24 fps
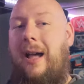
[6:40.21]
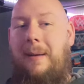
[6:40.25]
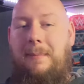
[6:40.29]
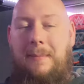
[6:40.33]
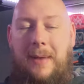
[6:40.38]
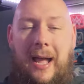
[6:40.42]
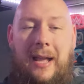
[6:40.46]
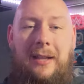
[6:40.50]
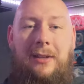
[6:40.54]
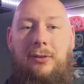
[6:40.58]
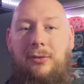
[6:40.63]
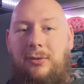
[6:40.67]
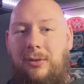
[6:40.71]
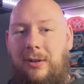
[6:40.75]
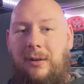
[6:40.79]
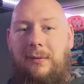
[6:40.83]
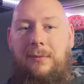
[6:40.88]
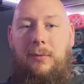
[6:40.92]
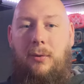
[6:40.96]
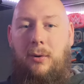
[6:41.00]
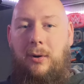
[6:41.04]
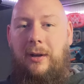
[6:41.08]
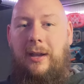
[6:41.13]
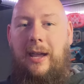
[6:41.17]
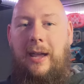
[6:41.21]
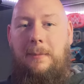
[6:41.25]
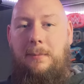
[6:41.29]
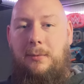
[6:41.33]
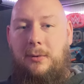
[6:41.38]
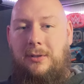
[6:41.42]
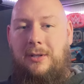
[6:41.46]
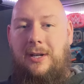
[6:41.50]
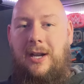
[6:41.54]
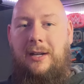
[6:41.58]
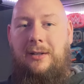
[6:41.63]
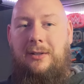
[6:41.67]
I'm not using a 4K
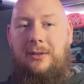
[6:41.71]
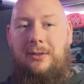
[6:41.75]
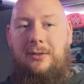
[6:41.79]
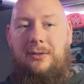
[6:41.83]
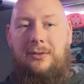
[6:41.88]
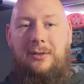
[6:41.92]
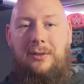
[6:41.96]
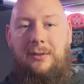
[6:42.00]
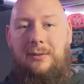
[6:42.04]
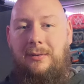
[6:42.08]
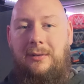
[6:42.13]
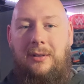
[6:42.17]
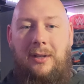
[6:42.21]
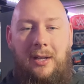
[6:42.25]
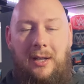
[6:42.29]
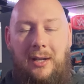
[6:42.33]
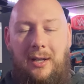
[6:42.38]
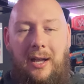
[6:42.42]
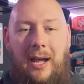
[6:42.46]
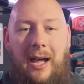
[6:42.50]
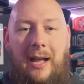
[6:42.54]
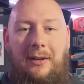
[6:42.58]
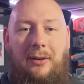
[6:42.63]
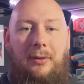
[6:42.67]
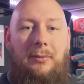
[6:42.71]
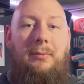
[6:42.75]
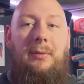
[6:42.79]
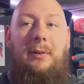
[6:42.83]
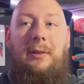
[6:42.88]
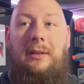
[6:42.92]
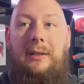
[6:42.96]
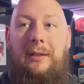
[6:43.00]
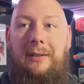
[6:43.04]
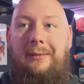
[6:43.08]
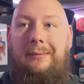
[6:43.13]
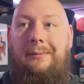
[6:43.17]
projector, so I don't
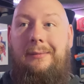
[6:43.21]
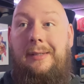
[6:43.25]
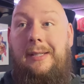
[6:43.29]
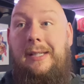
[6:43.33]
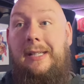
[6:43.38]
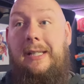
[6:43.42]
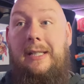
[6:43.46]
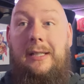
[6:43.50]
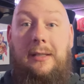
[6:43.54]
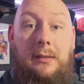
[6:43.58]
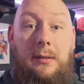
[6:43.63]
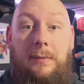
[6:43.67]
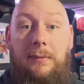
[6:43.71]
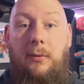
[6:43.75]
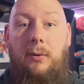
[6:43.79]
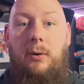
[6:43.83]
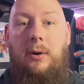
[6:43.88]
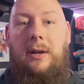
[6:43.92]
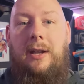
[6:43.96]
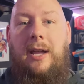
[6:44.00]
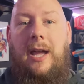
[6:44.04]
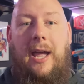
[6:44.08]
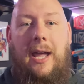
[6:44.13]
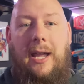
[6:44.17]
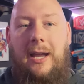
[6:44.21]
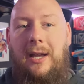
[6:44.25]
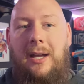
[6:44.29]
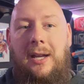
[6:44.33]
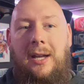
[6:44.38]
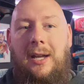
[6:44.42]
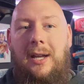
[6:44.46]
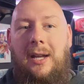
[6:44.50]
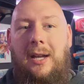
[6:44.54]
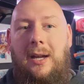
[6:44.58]
really need the 4K.